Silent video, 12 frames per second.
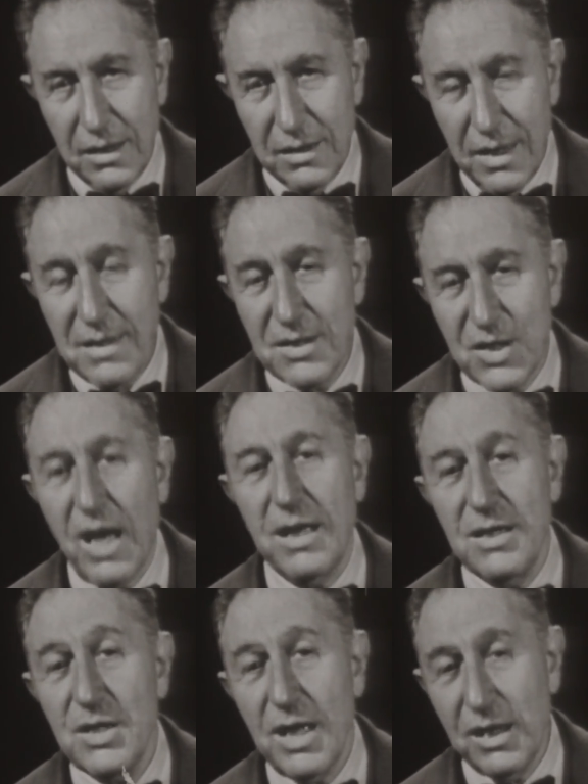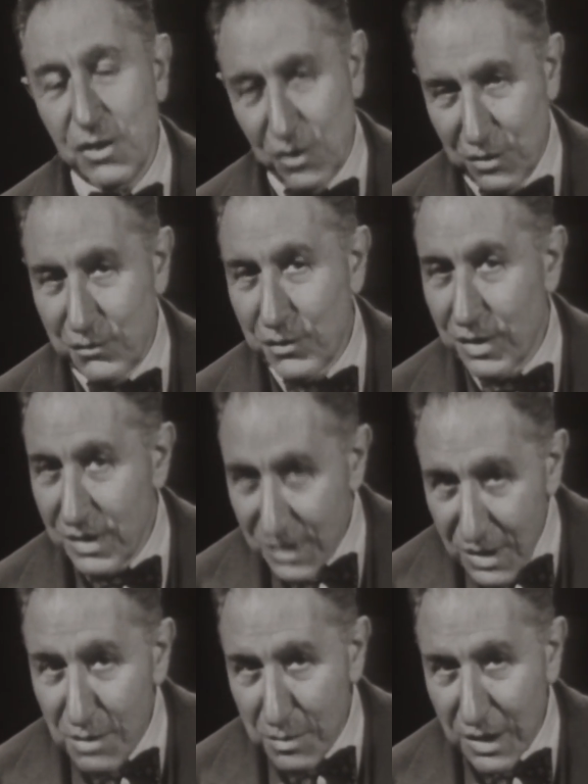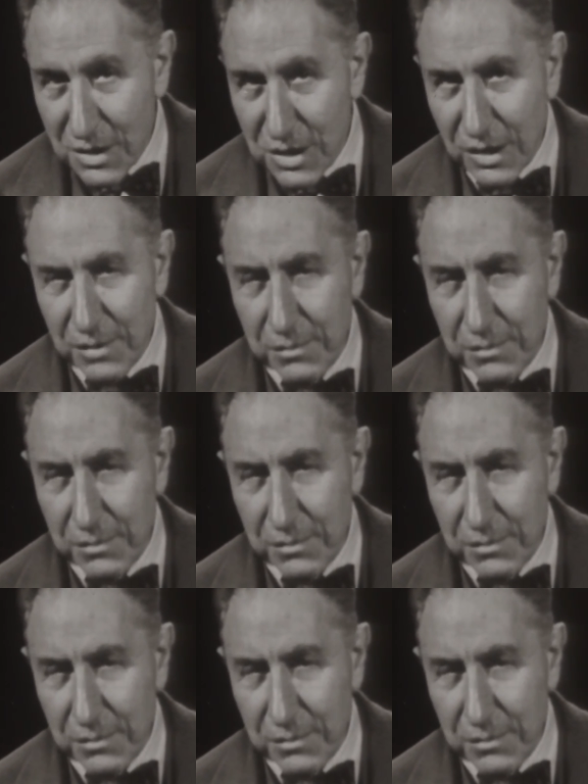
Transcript: than science had done for the steam engine.